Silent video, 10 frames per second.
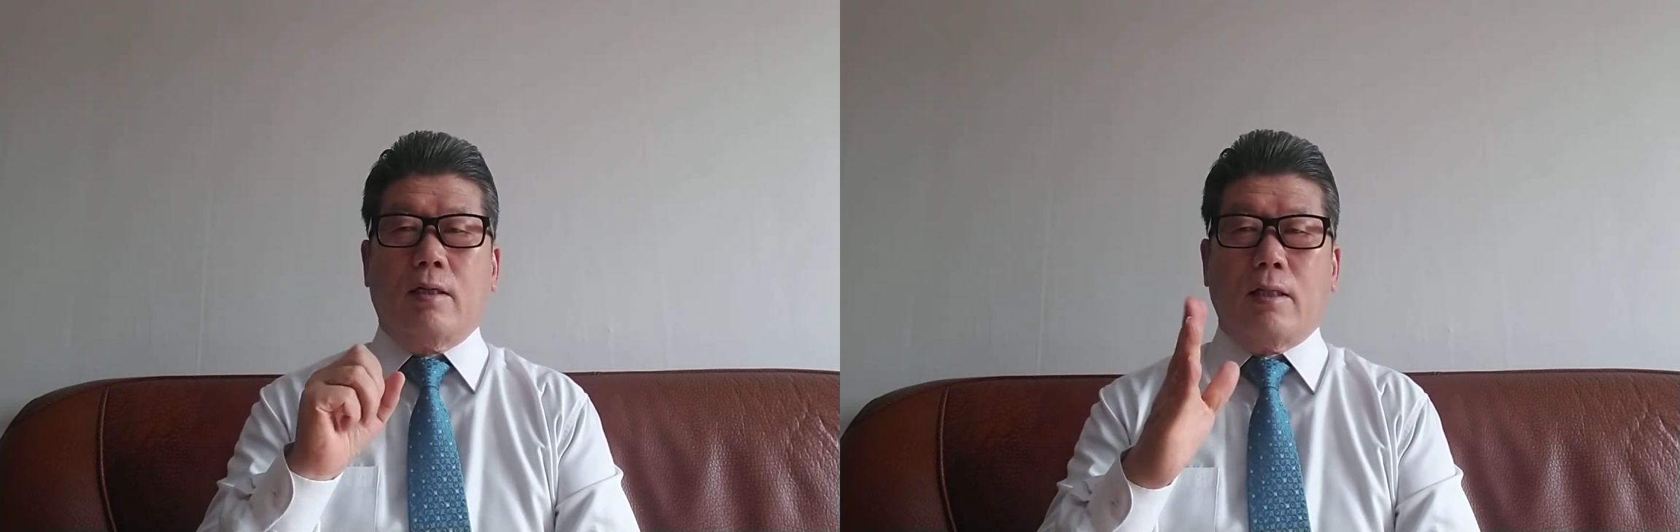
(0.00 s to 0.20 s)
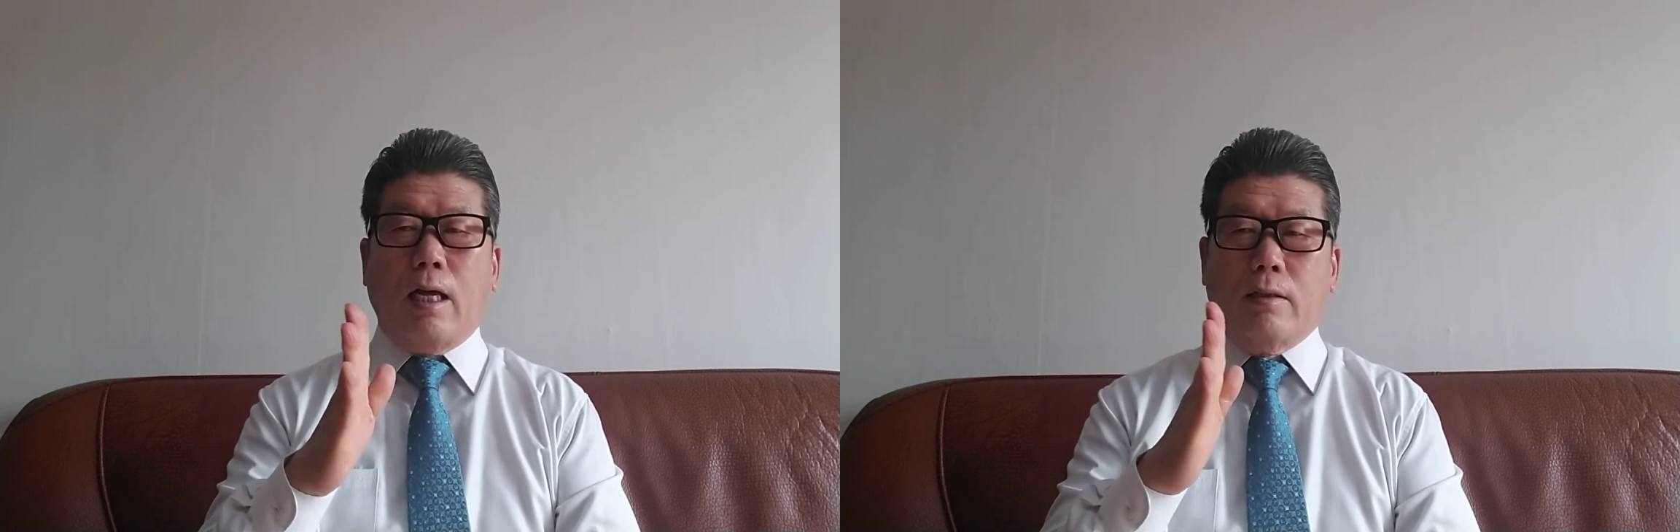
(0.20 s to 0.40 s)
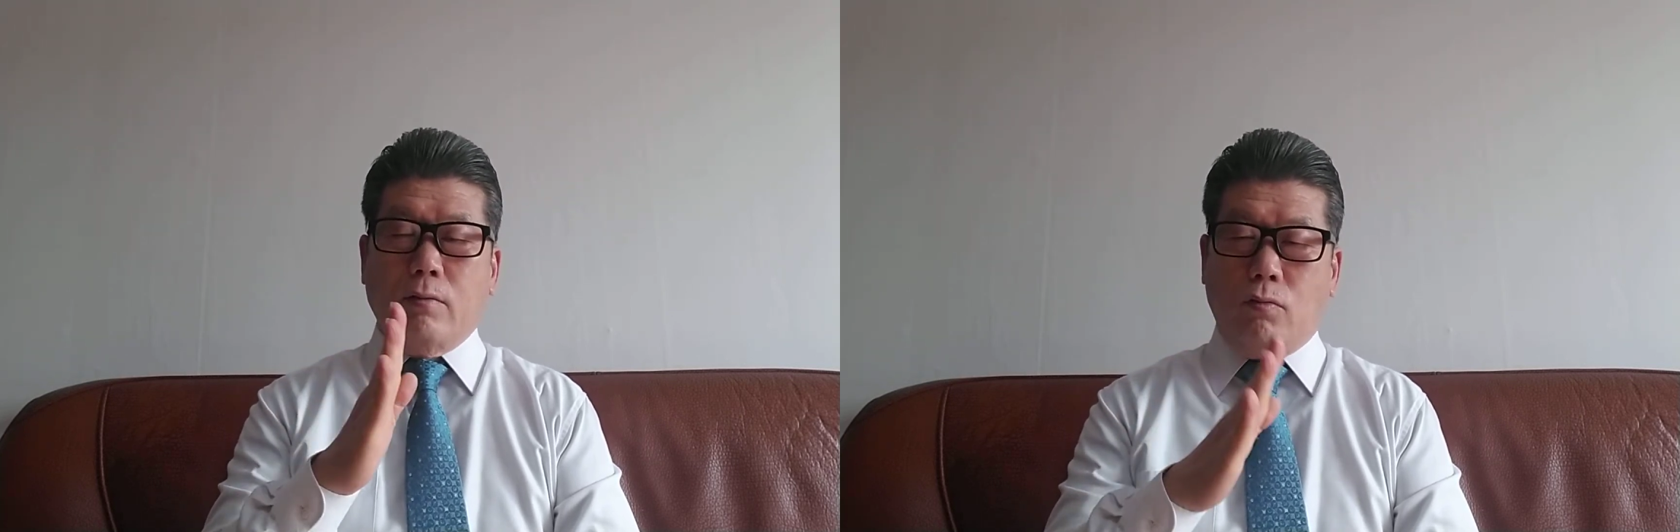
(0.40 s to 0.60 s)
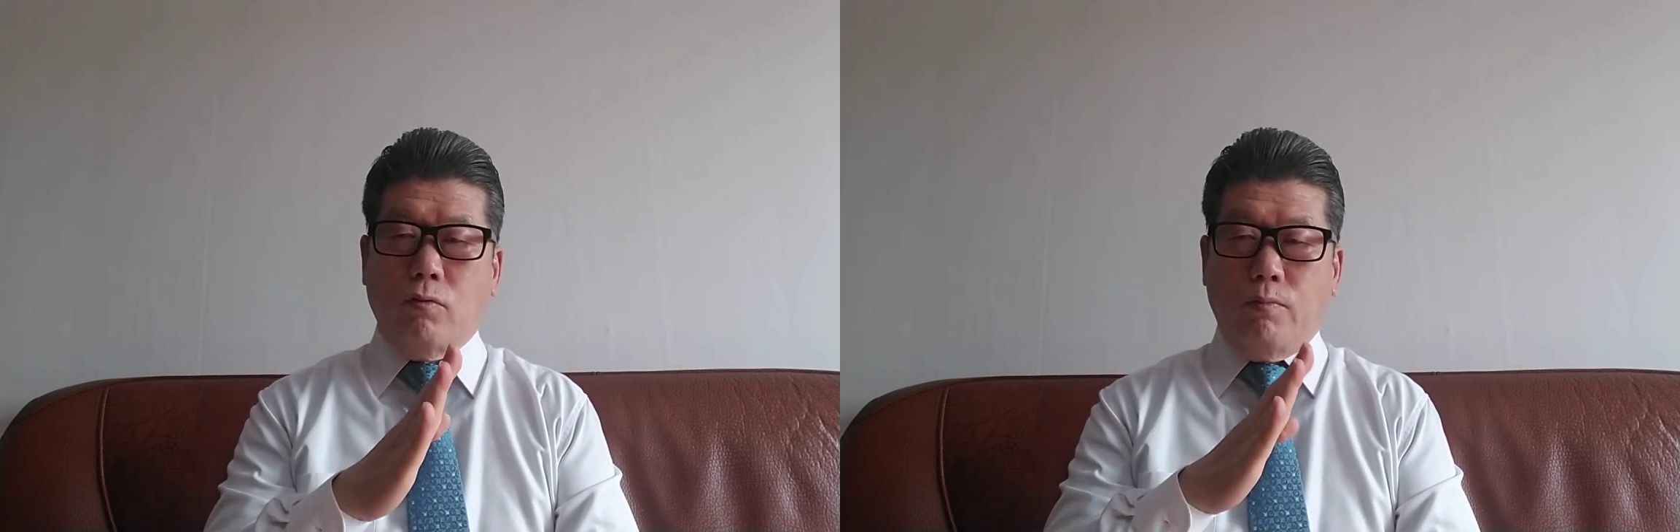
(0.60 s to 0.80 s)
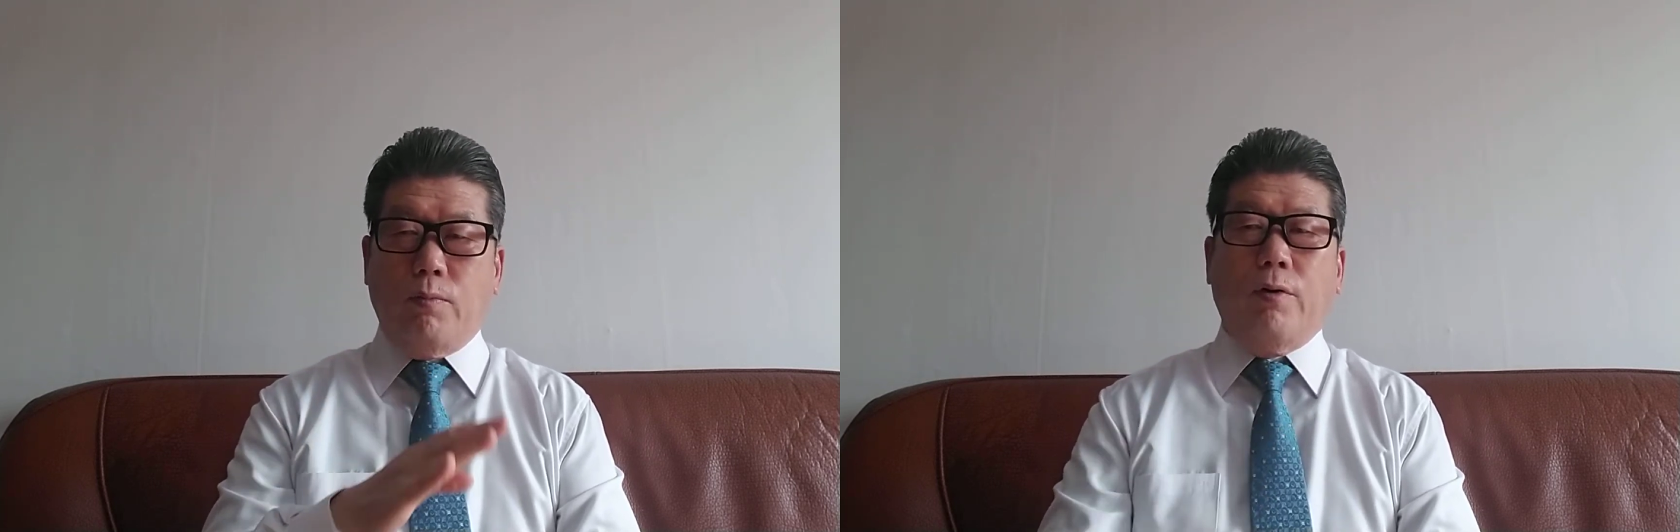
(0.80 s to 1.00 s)

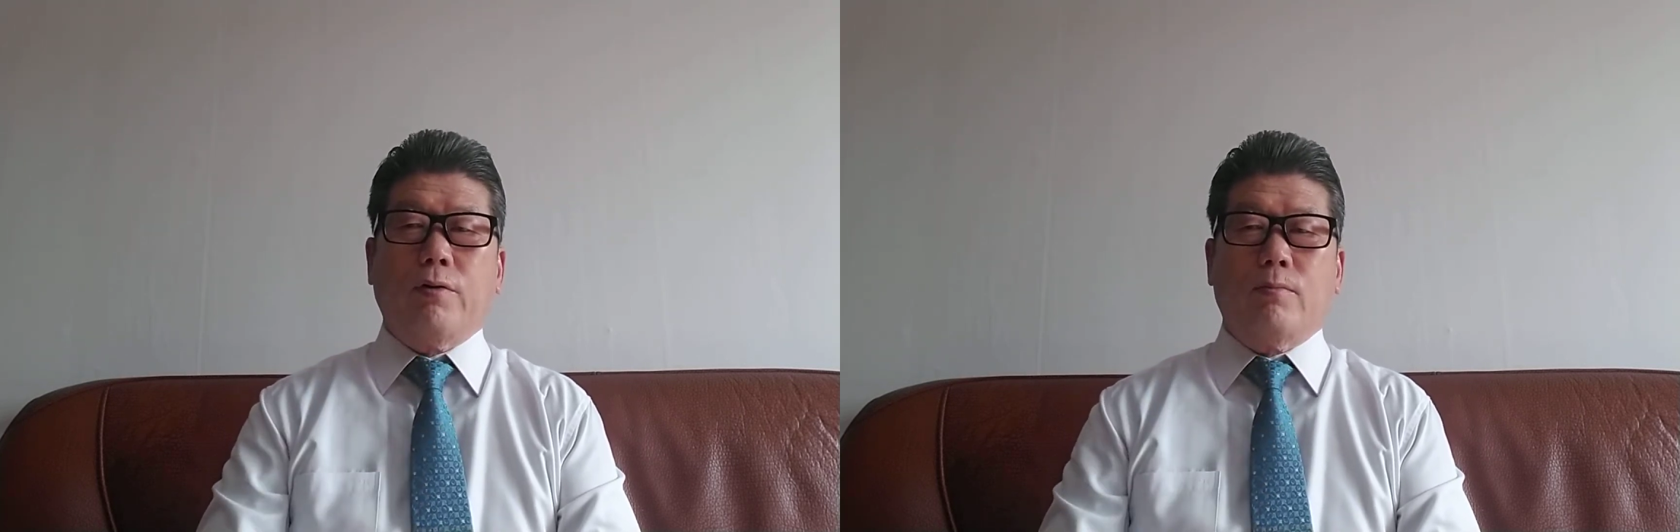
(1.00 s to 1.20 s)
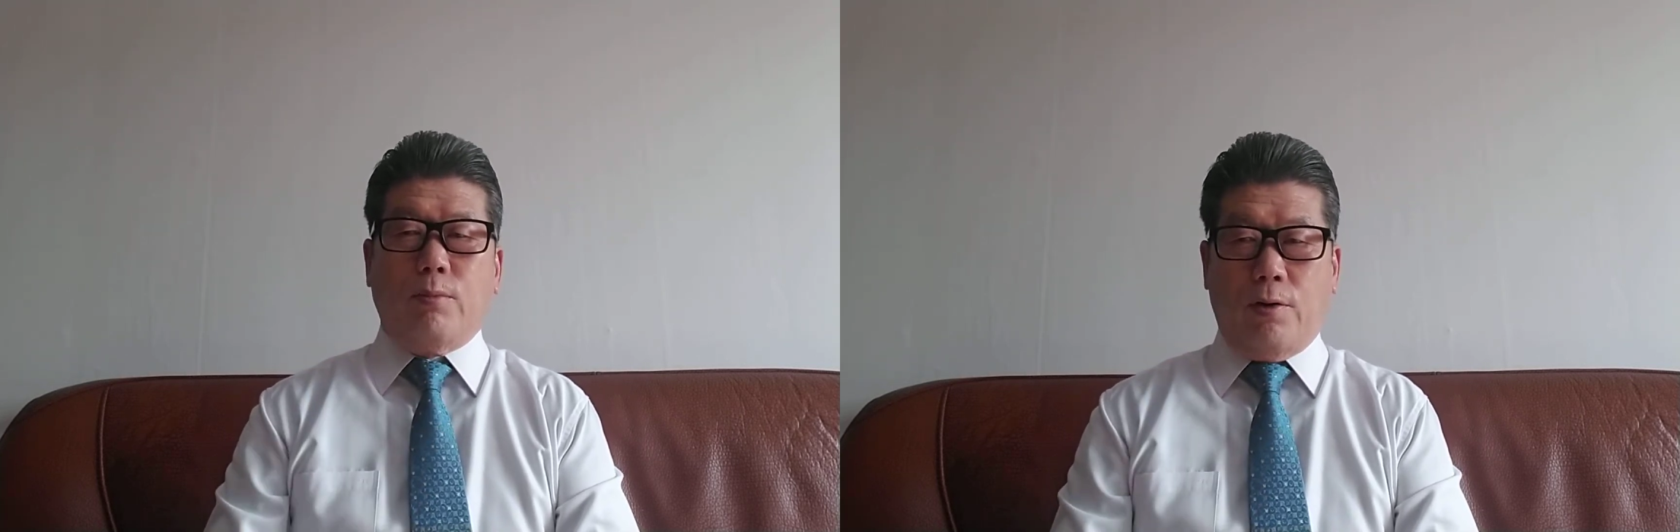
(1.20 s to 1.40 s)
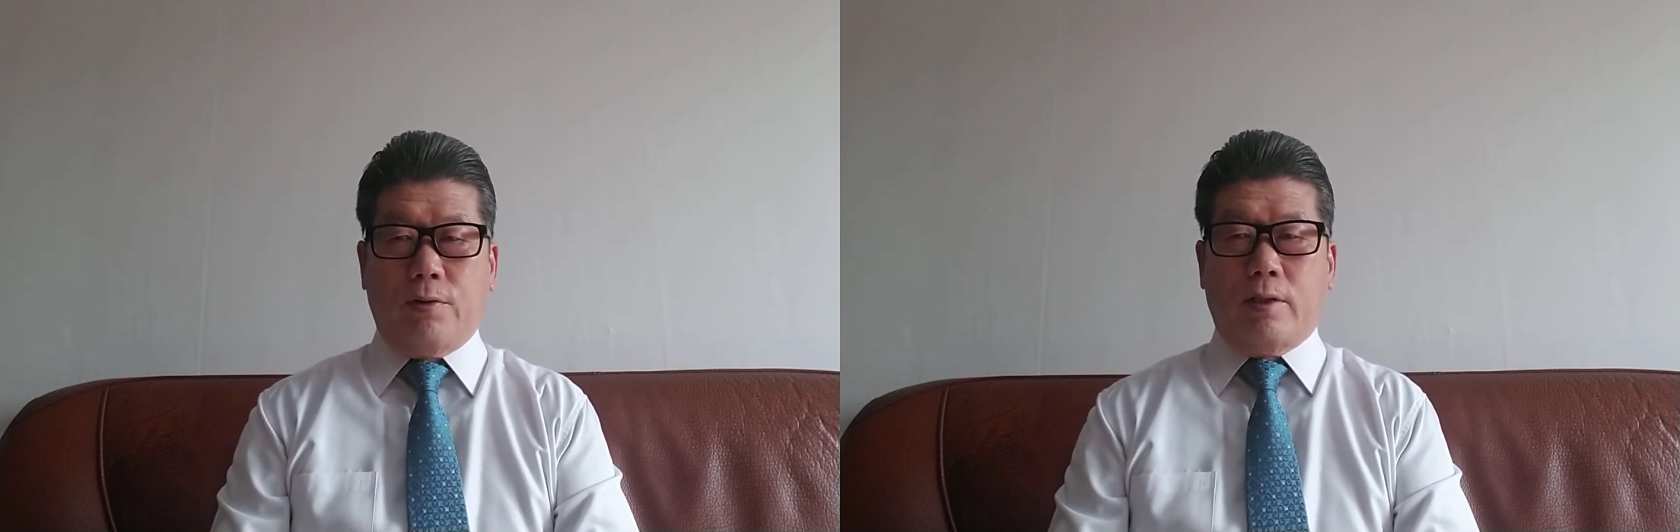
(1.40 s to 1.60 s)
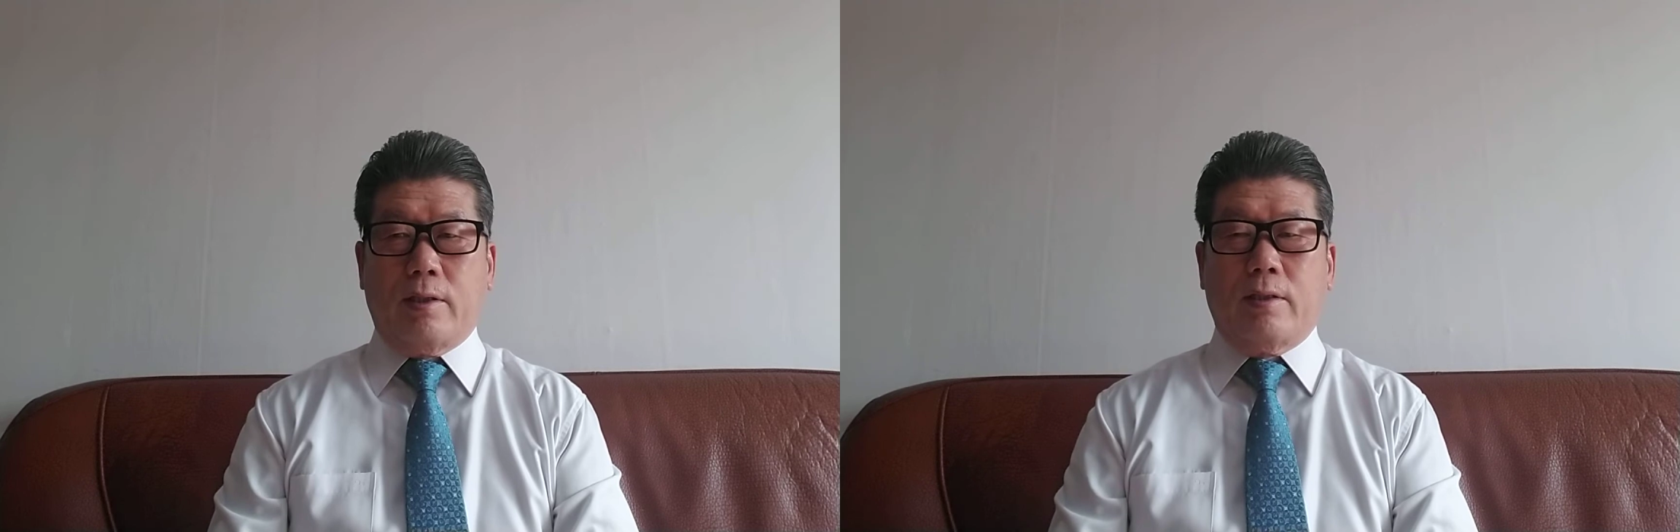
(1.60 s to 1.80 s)
non-coupon bond.